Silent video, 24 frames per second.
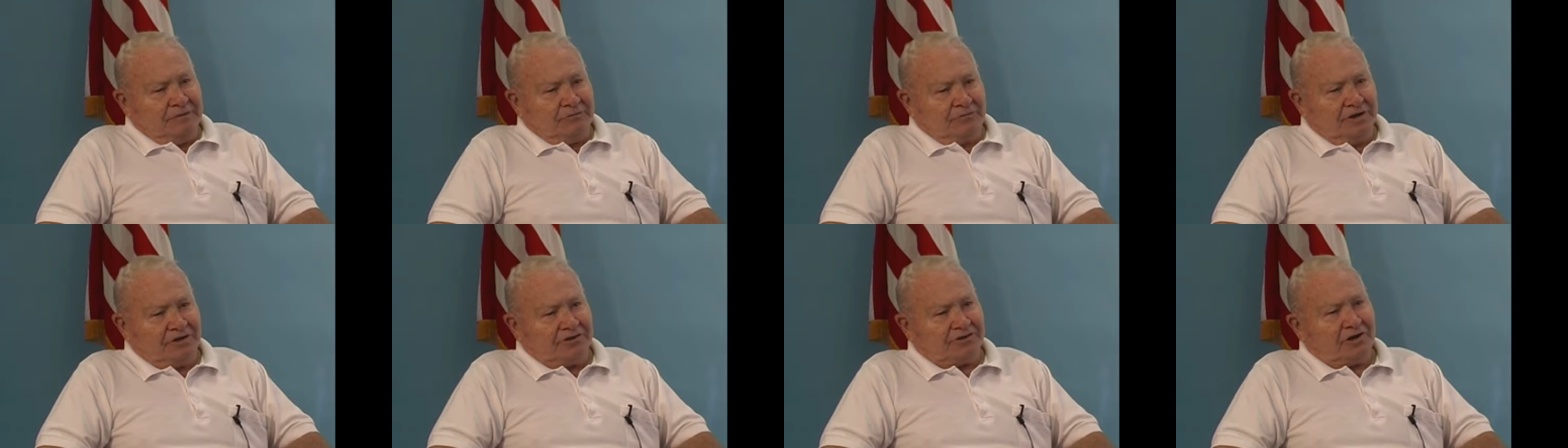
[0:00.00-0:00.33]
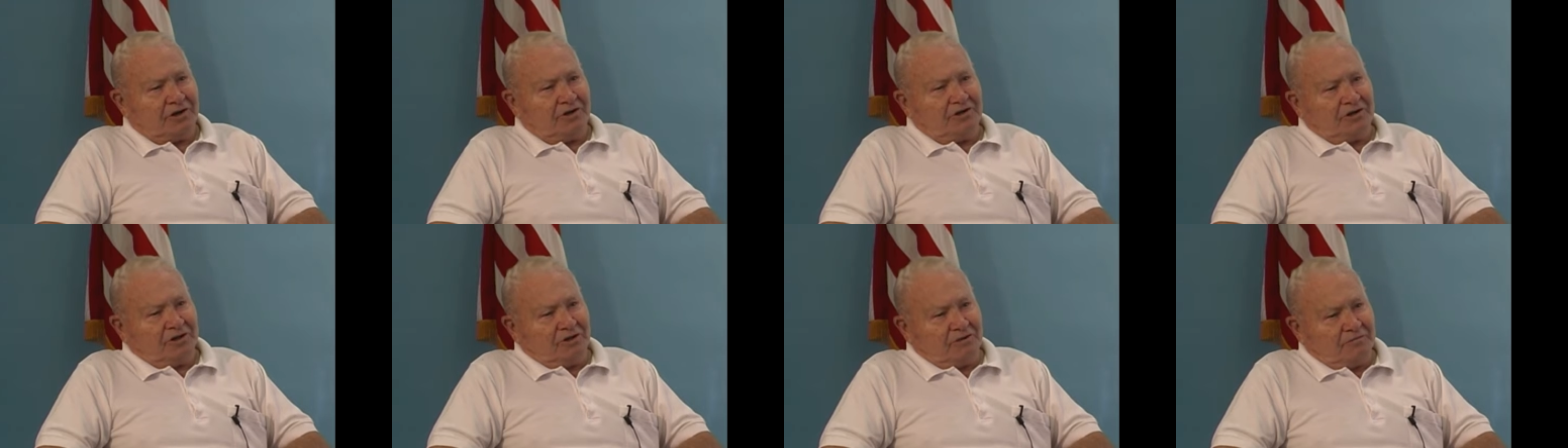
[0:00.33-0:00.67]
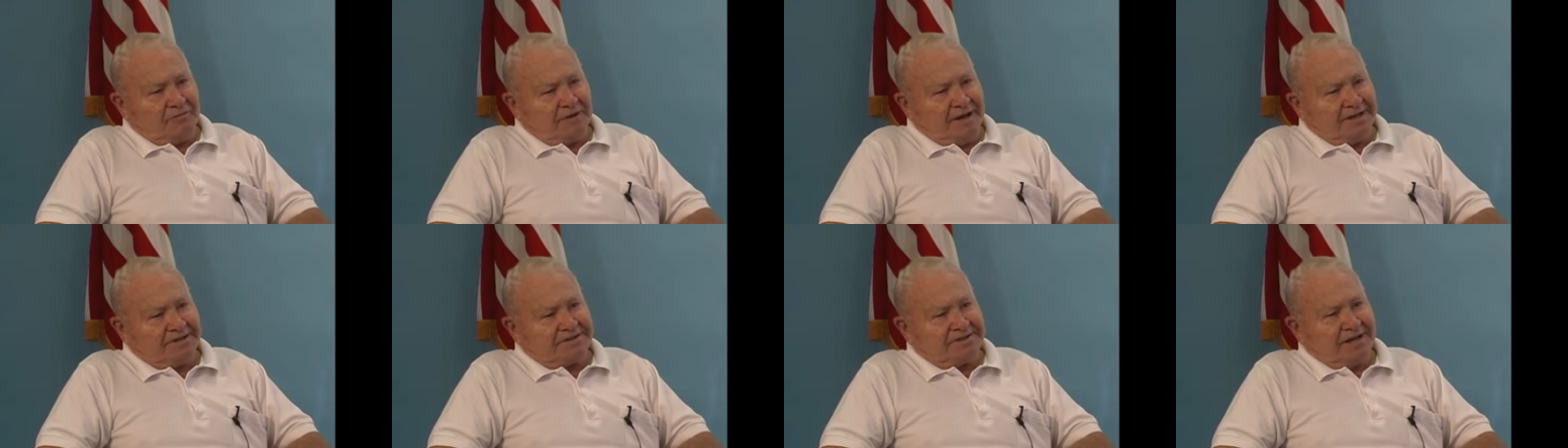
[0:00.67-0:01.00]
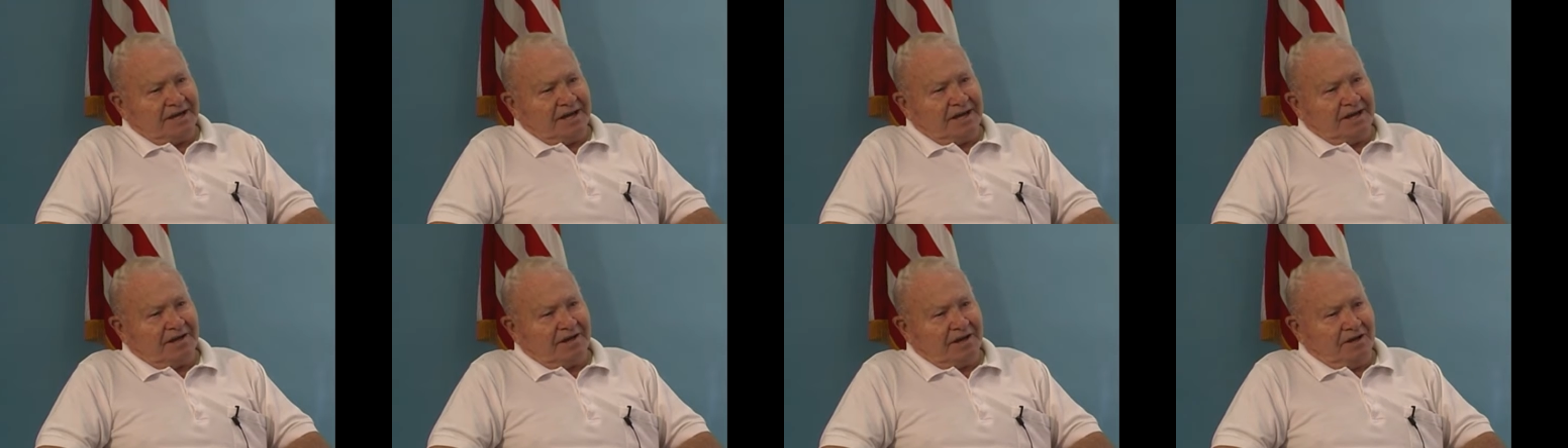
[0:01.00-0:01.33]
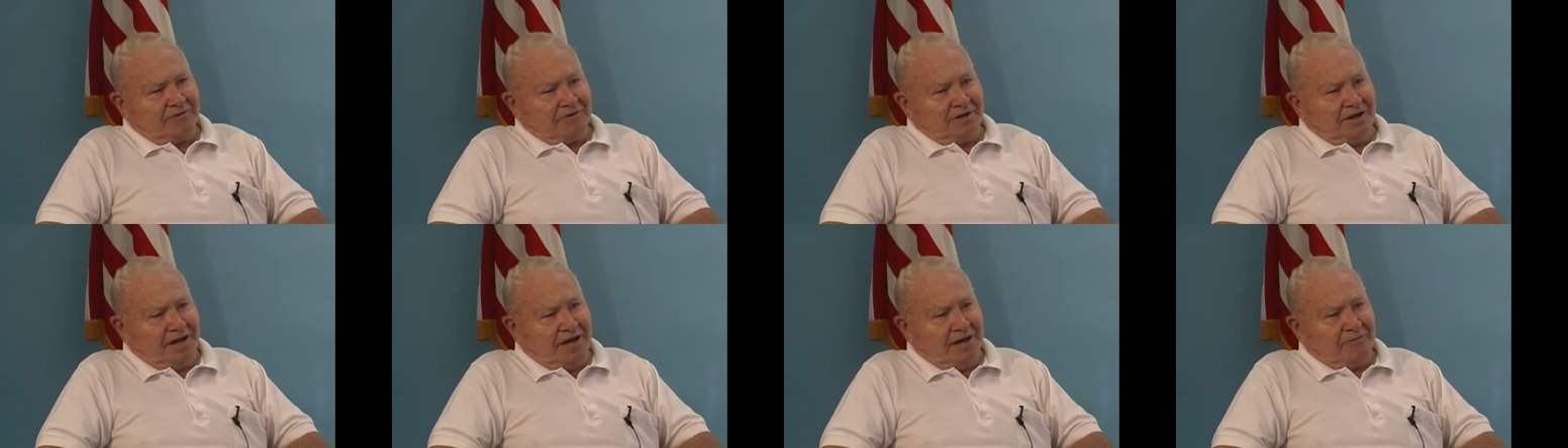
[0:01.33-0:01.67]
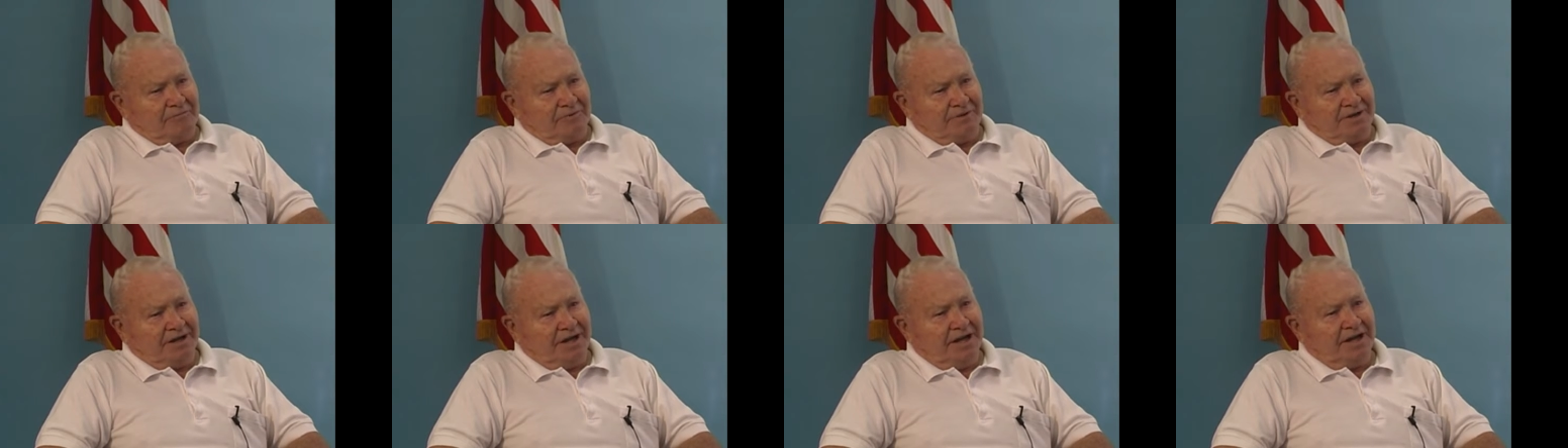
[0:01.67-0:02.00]
returned to their base camp,
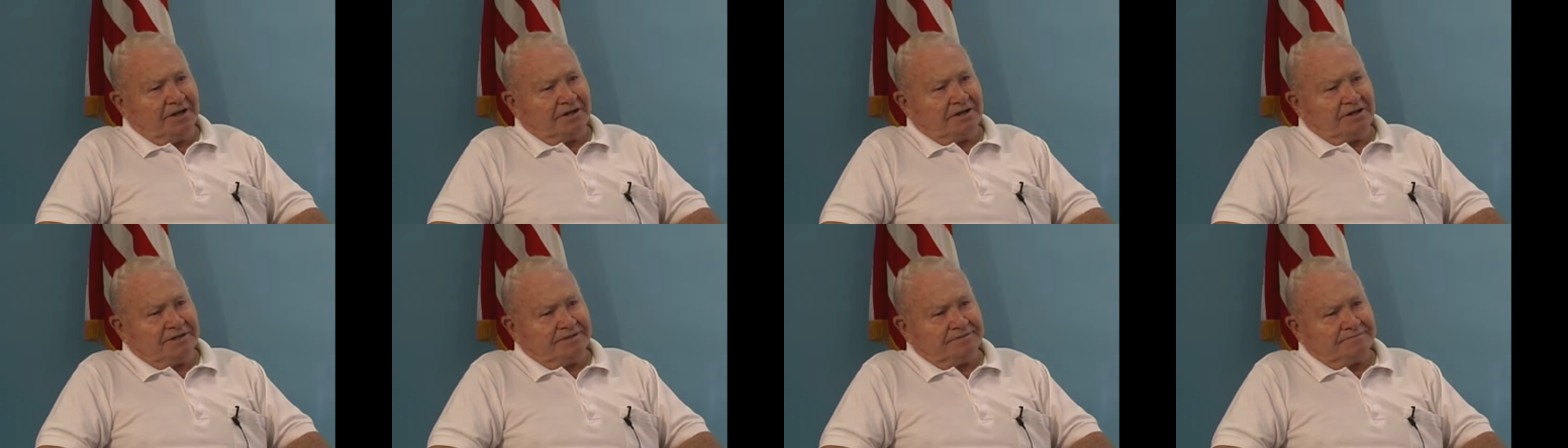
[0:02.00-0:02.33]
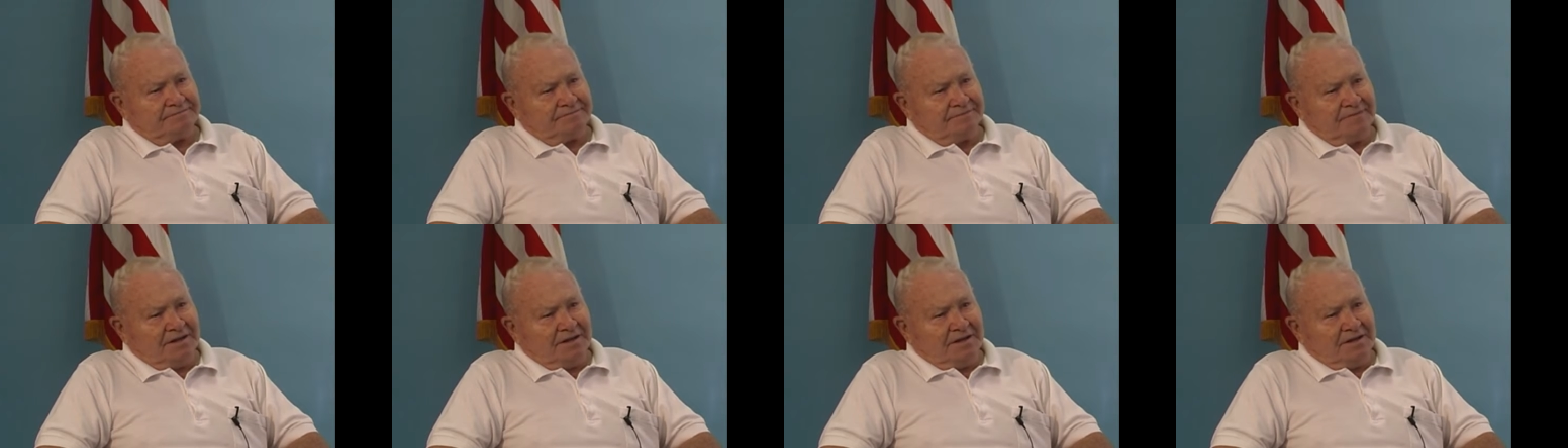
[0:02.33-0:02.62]
camp in England.